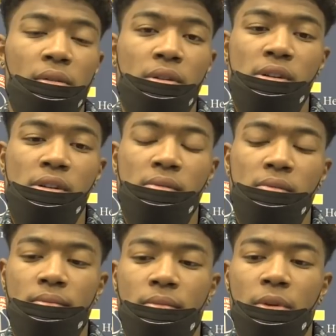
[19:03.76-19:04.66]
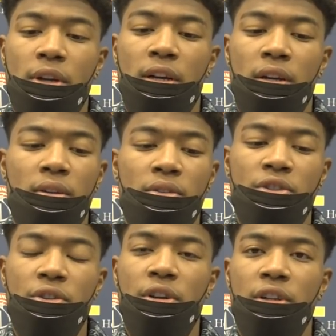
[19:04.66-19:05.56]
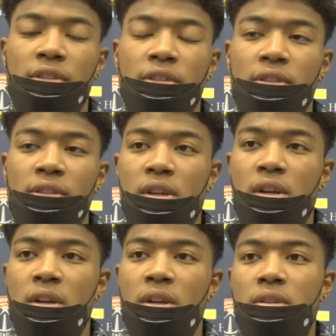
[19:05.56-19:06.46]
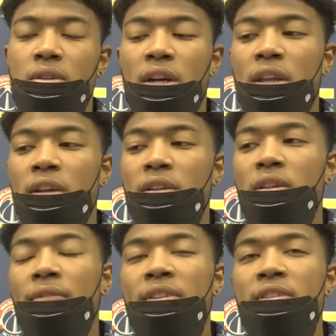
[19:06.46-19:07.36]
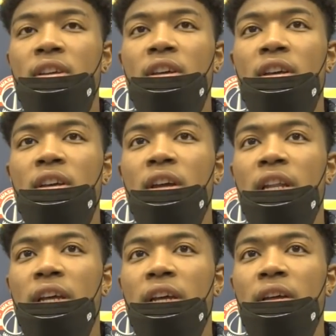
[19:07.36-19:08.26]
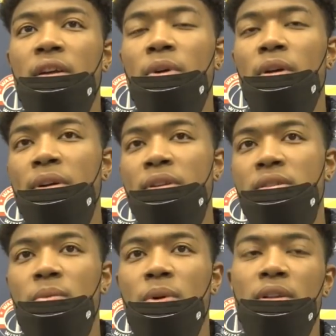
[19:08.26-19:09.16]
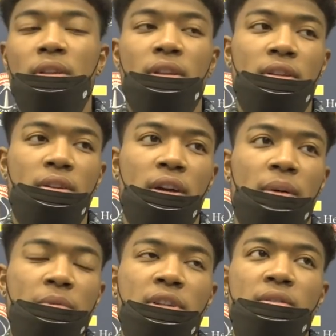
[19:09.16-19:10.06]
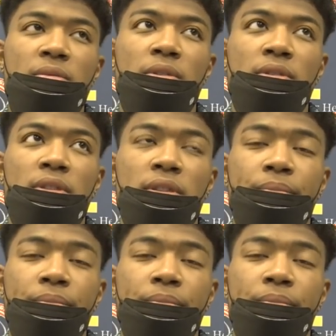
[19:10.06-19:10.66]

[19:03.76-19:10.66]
know, got good shooters. So I think the defense is the key, and the rebounds the one that come to the next one.